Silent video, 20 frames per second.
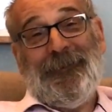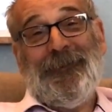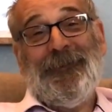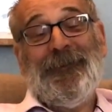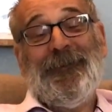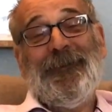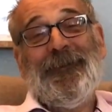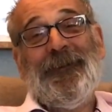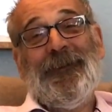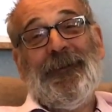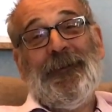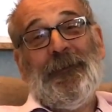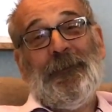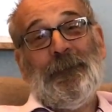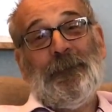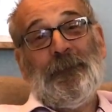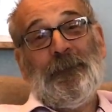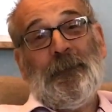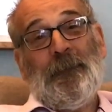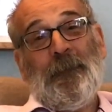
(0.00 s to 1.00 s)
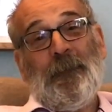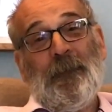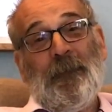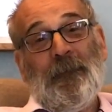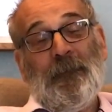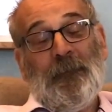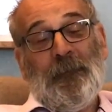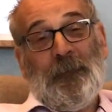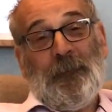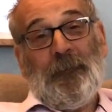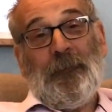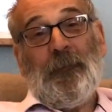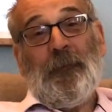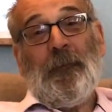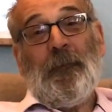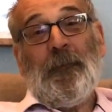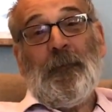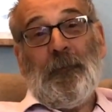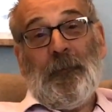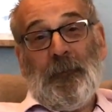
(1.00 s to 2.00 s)
You're depicted in the film,
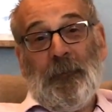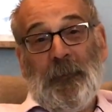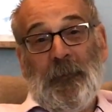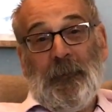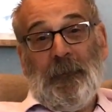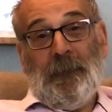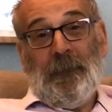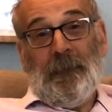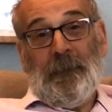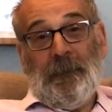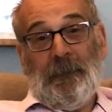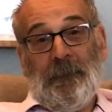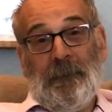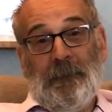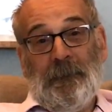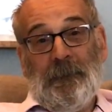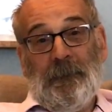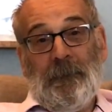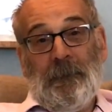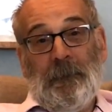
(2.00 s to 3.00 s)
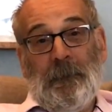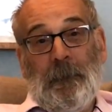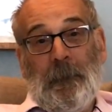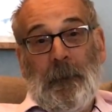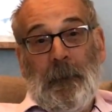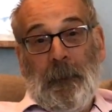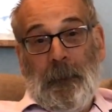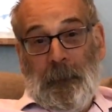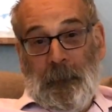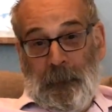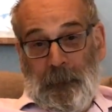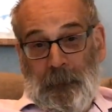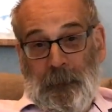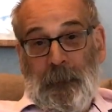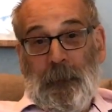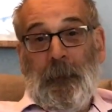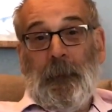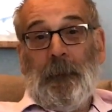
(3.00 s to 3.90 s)
played by Irish actor Andrew Scott.